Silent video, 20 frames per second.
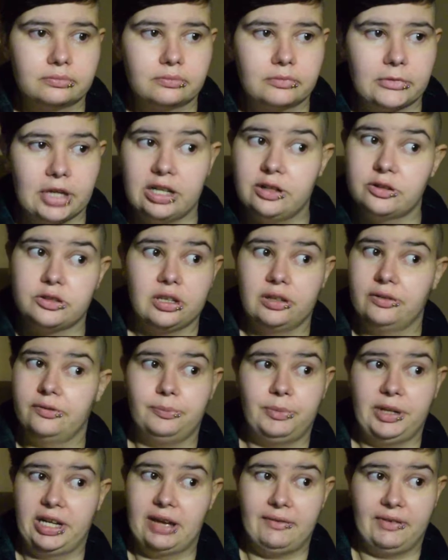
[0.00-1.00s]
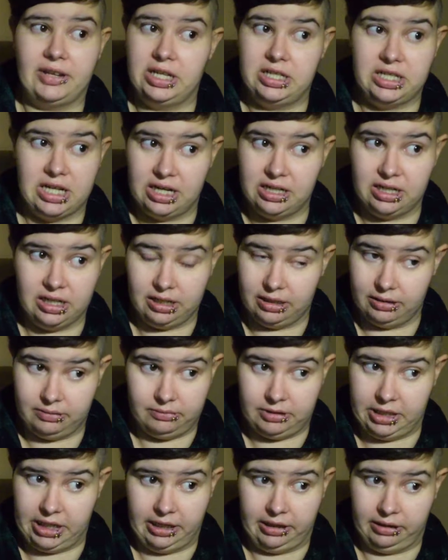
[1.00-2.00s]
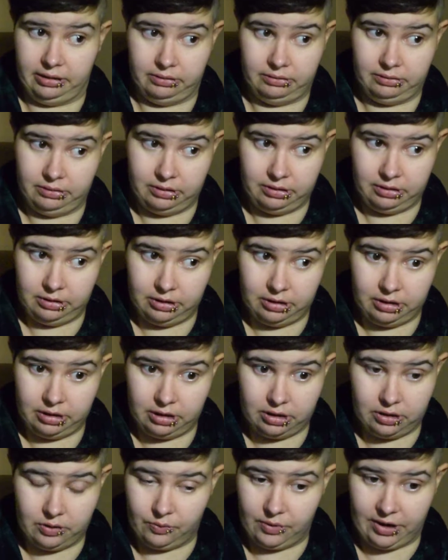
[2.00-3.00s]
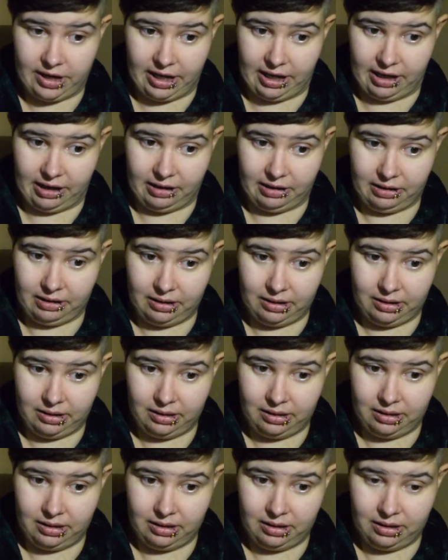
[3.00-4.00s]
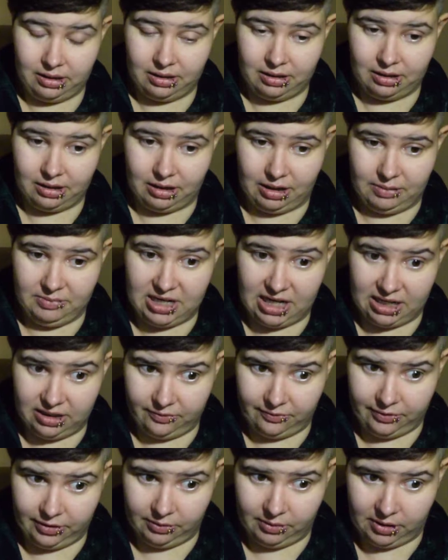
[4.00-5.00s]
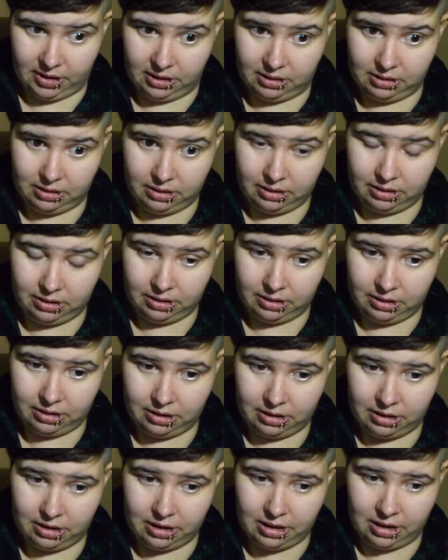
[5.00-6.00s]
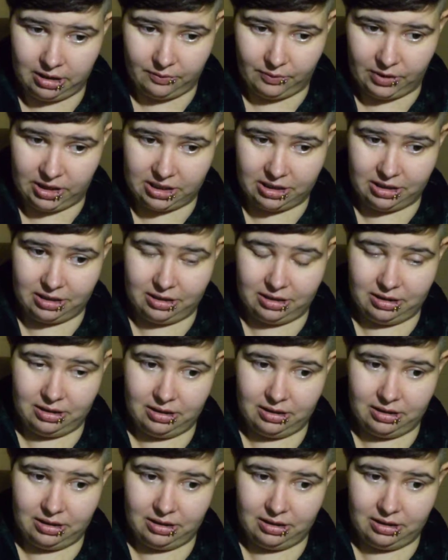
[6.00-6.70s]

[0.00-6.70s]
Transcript: I also have been having a gender thing where I'm gender fluid, which